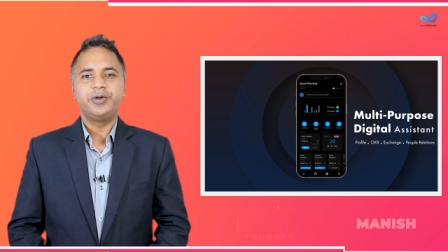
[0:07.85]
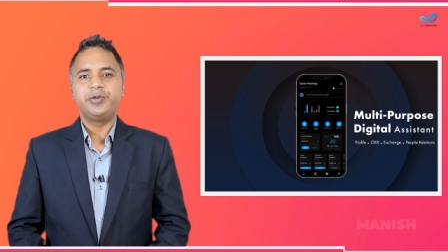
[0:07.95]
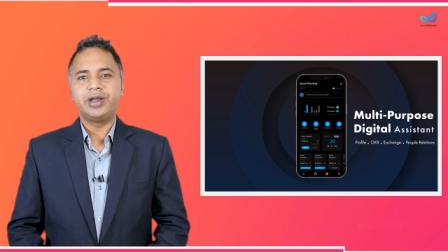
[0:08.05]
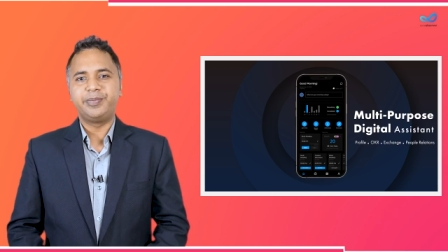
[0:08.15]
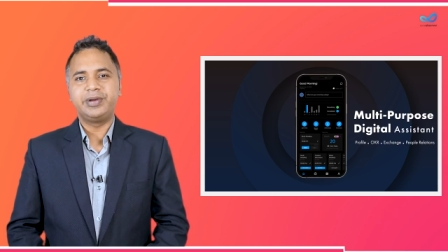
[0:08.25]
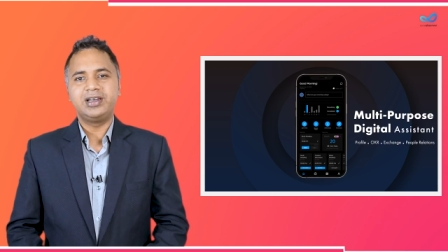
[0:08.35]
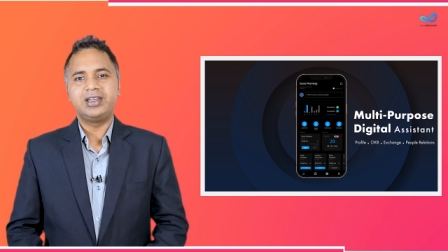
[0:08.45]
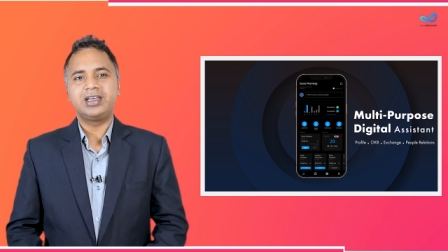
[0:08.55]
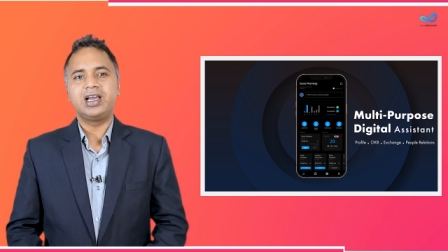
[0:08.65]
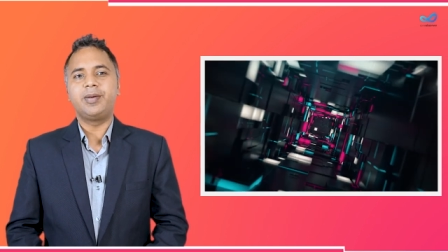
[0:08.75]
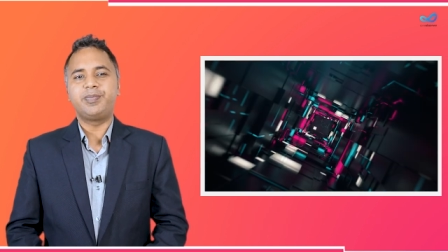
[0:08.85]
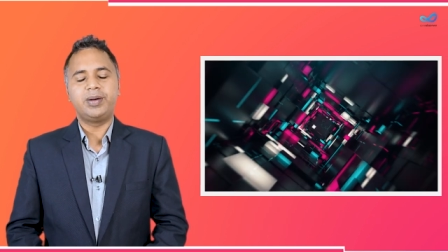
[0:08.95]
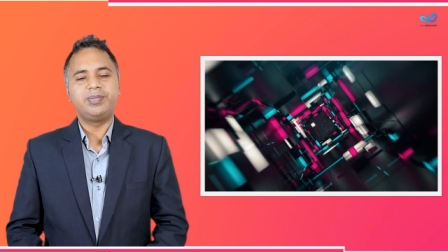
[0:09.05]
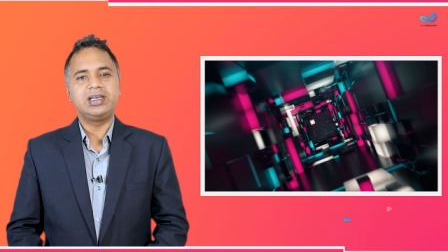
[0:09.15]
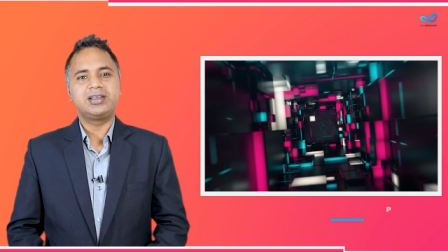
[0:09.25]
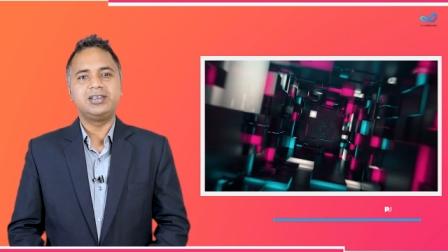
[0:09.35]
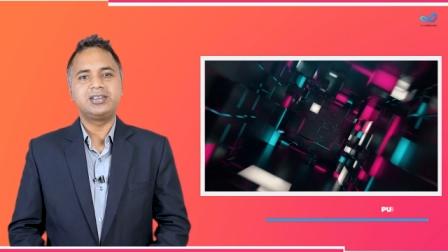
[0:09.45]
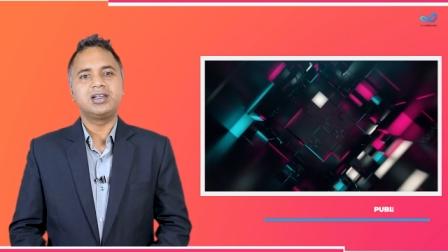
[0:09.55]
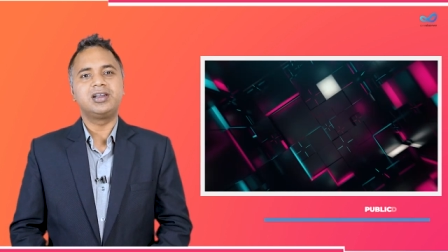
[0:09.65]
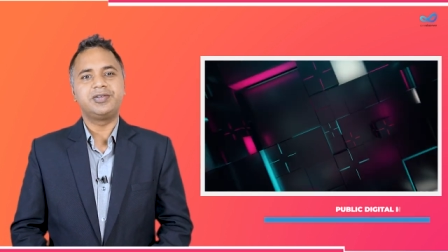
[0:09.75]
we are building a public
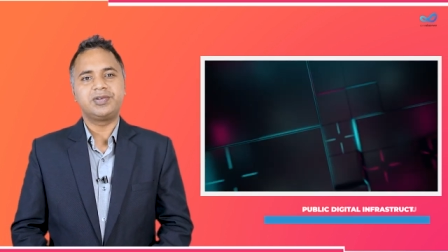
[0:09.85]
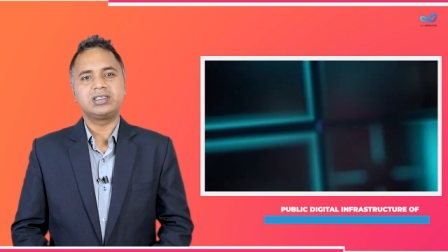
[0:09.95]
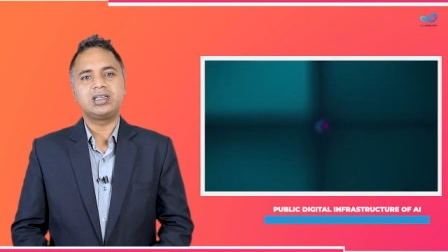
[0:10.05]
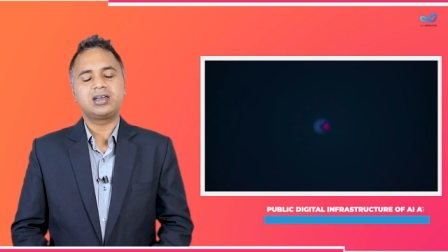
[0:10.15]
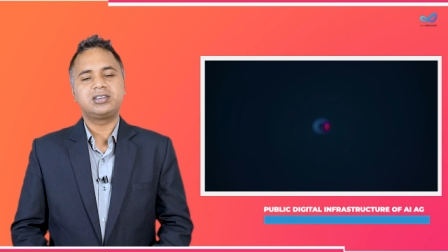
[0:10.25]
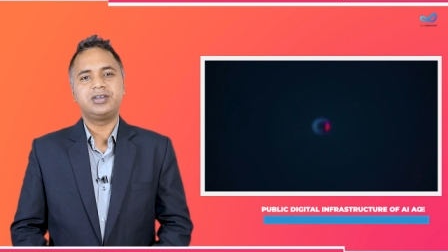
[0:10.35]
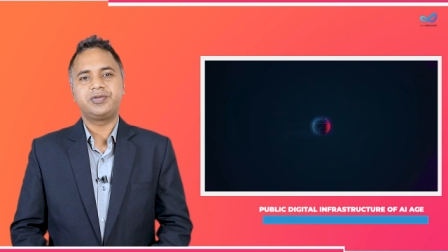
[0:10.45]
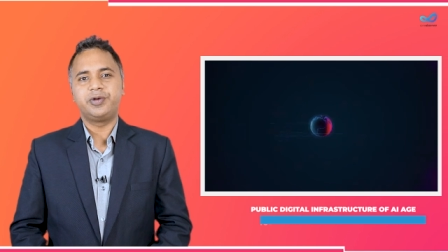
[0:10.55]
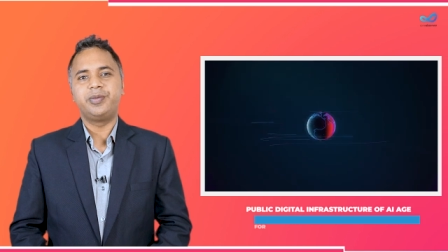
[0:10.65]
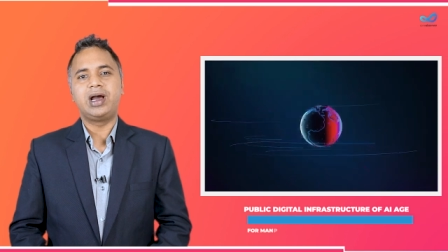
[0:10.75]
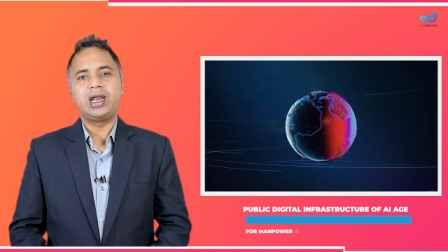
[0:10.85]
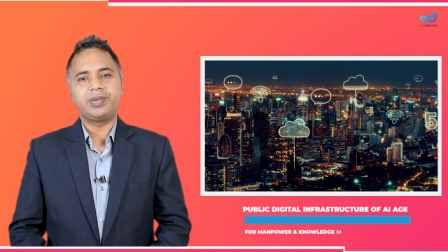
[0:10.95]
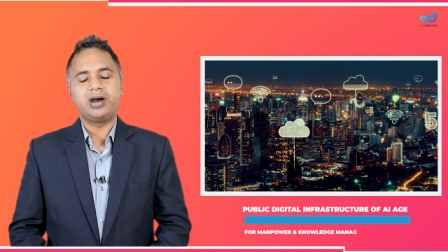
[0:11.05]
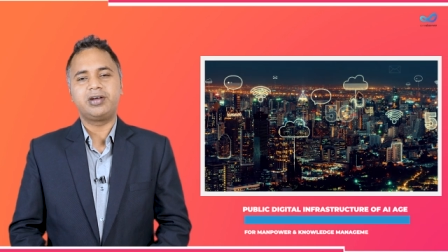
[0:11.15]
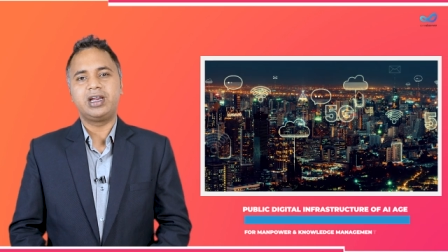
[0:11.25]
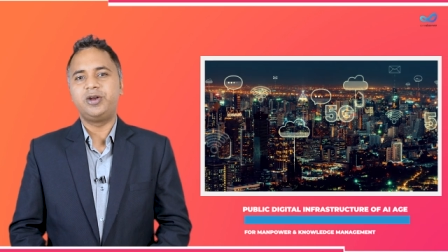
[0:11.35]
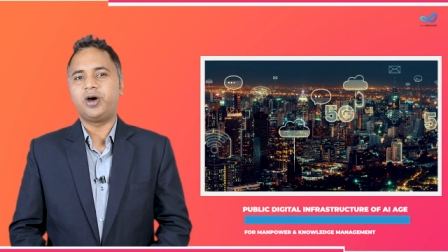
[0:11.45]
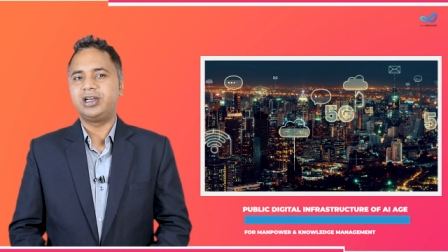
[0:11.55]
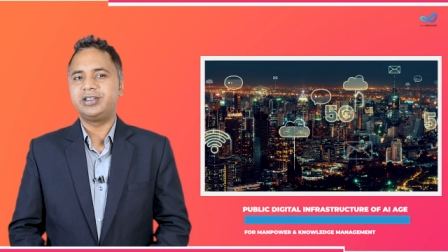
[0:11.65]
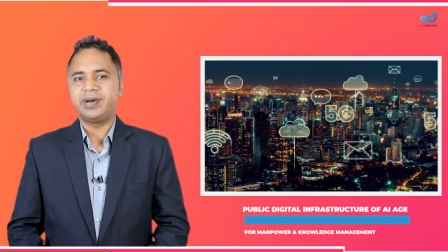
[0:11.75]
digital infrastructure for manpower and
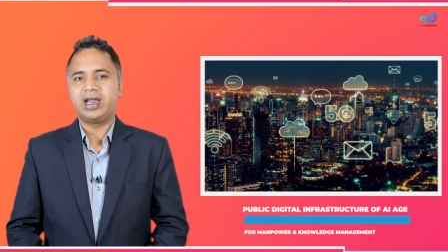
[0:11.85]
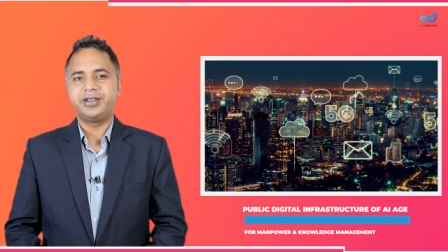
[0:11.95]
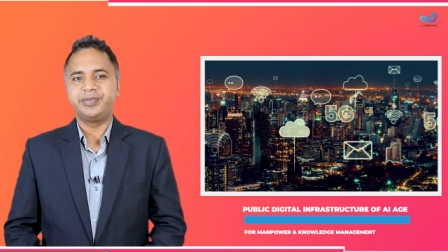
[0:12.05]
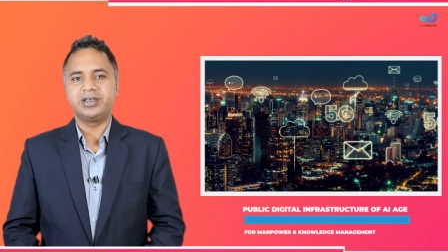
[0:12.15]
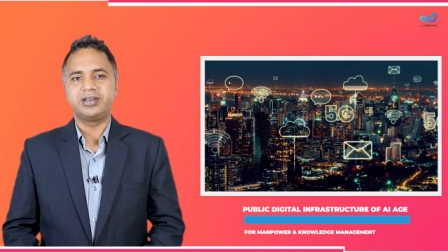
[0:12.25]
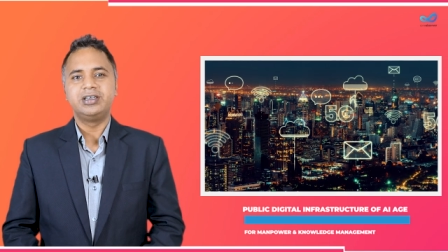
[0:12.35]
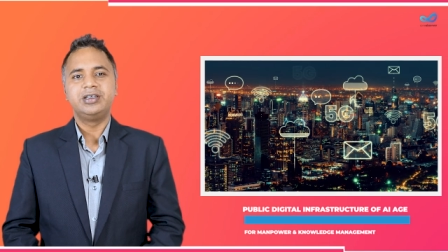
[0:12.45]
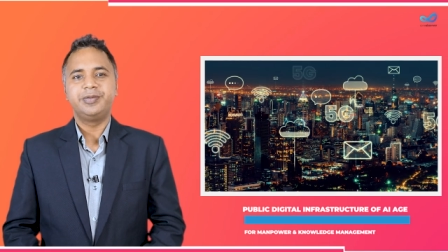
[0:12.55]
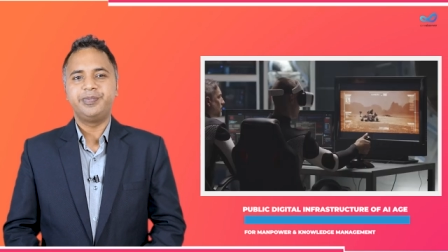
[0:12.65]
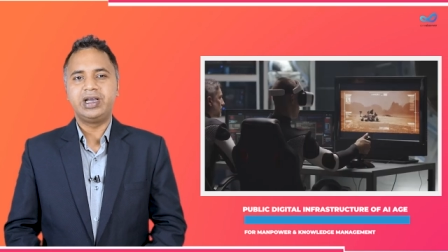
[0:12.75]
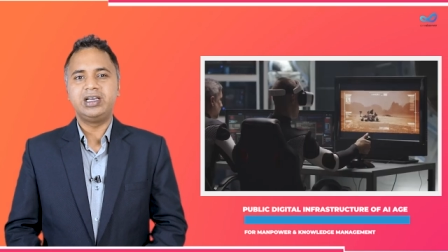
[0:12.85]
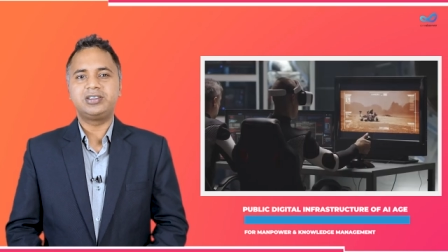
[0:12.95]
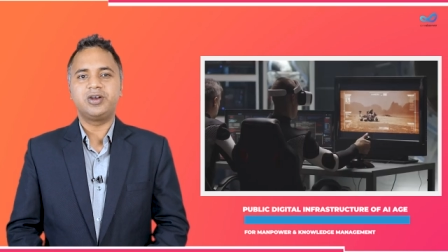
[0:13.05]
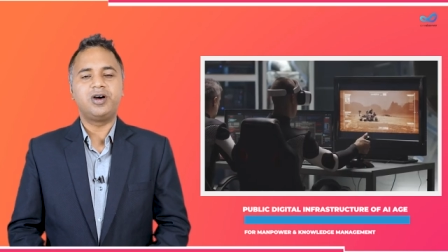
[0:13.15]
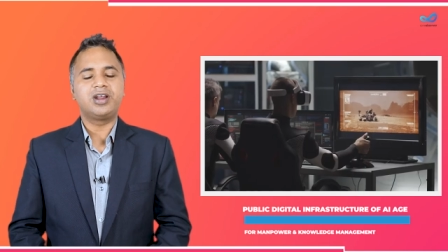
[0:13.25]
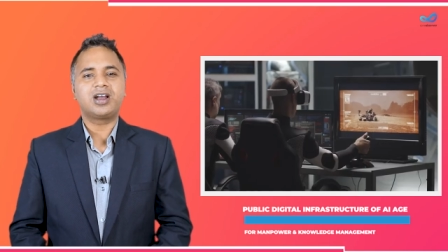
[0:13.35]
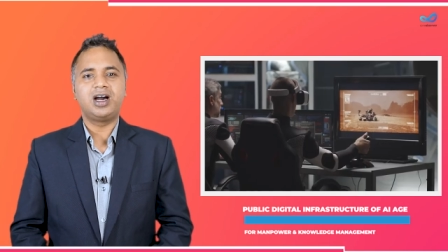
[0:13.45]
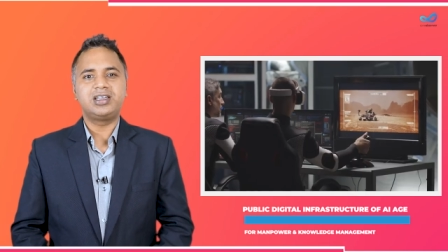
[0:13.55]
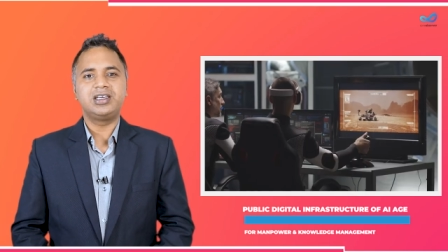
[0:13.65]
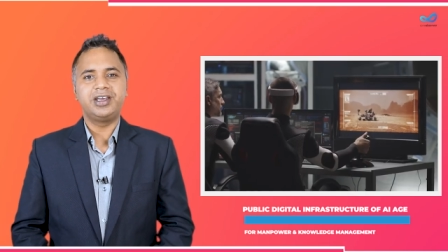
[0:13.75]
knowledge management based on a
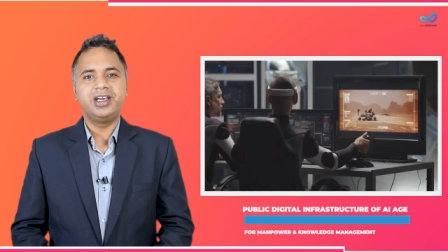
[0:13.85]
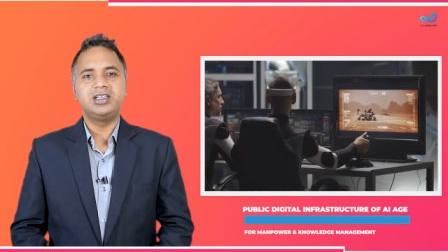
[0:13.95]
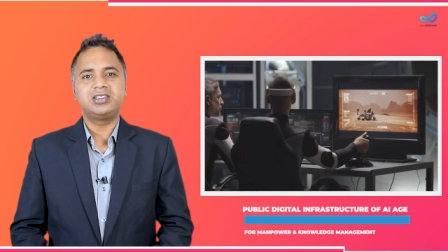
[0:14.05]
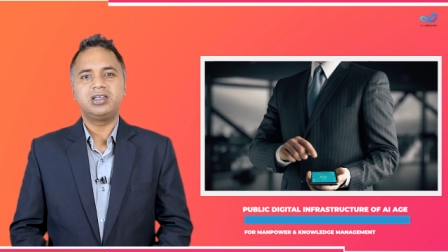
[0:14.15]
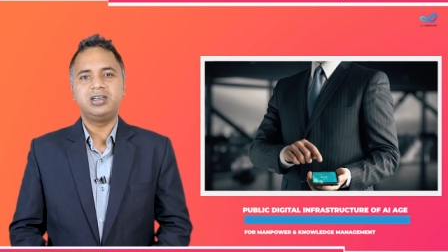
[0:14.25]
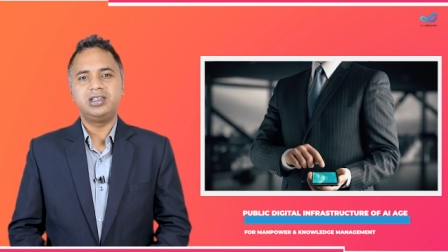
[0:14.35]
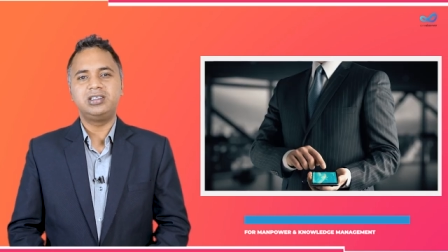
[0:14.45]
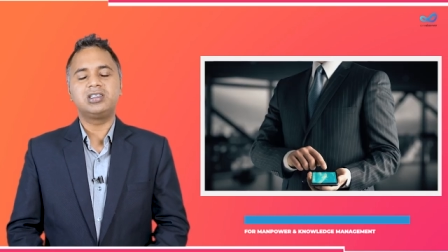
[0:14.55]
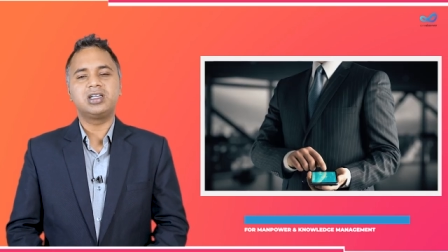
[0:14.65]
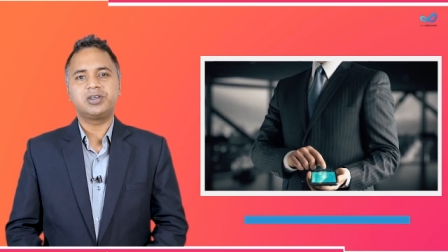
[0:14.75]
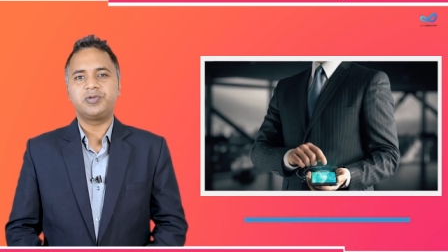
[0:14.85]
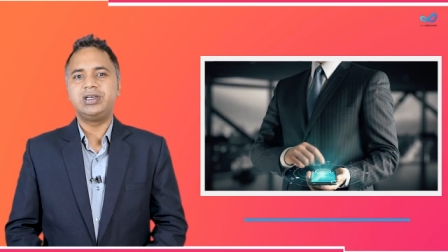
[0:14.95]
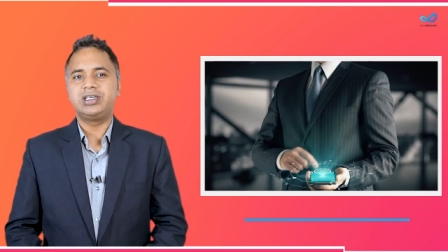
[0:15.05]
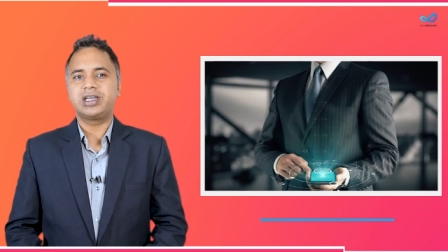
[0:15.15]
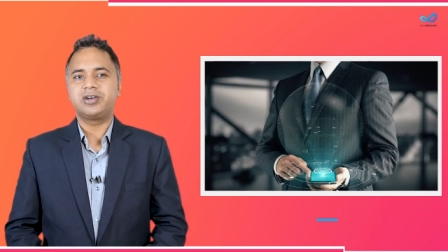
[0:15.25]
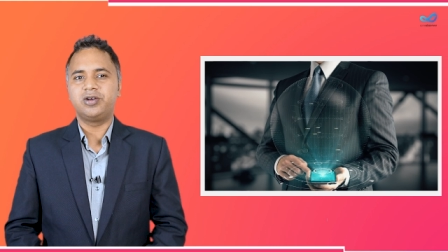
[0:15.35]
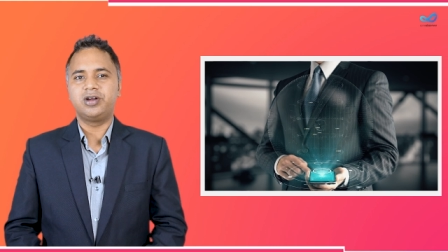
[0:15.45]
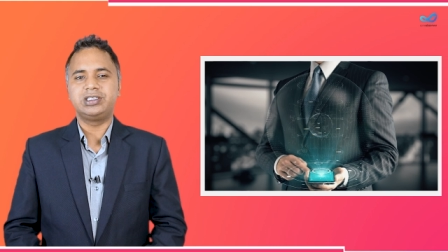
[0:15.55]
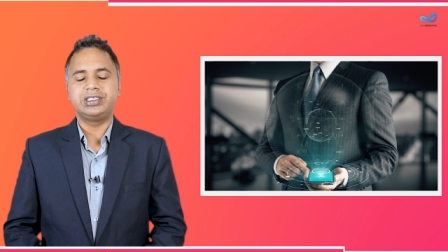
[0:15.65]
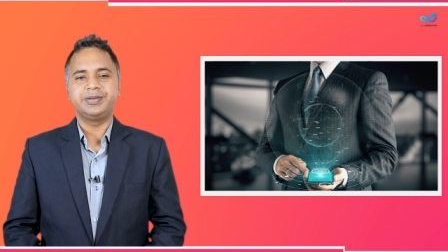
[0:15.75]
cutting-edge digital twin
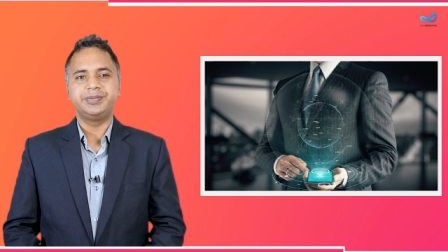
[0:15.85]
technology.